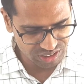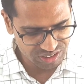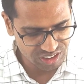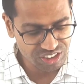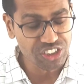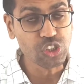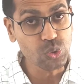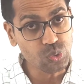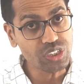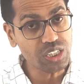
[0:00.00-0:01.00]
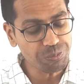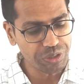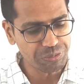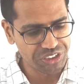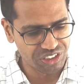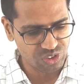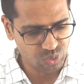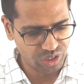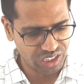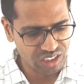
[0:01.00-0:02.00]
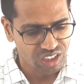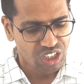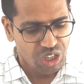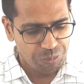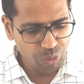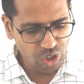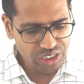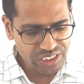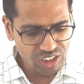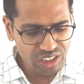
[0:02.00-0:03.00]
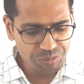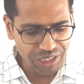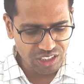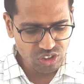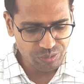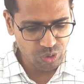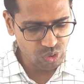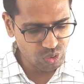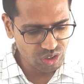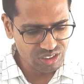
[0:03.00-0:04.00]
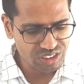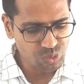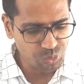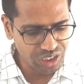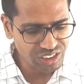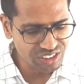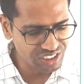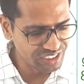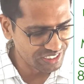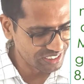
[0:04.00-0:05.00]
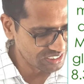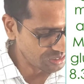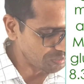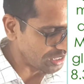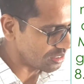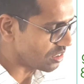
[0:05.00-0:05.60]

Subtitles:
Celsius in Newton per meter square. Molecular mass of glucose is 180. Very